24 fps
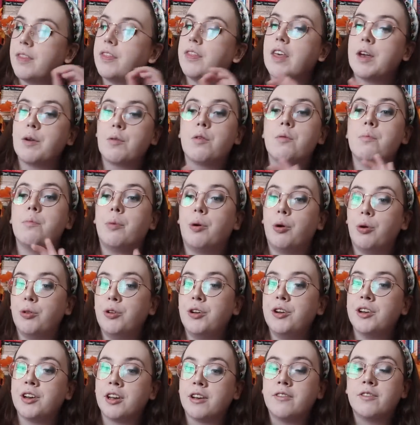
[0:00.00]
they were bold
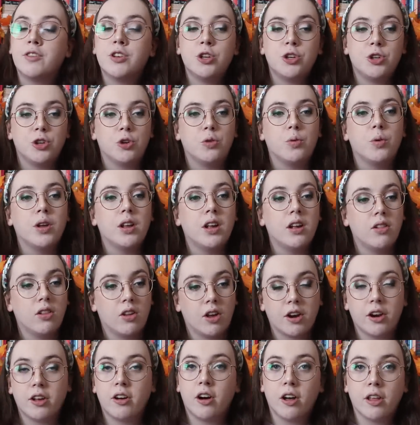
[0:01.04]
enough to do what a
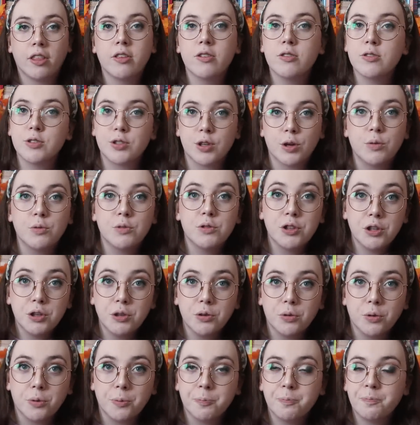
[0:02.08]
lot of authors don't
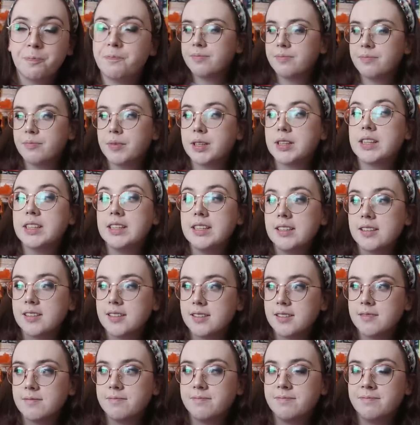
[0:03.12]
do. But
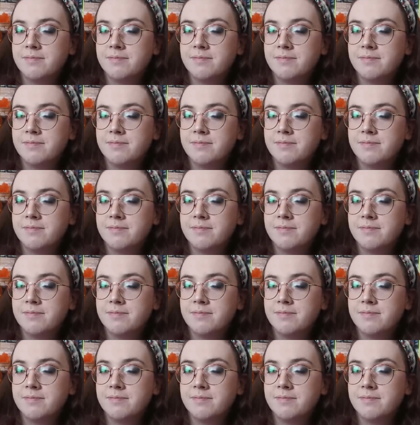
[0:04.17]
this,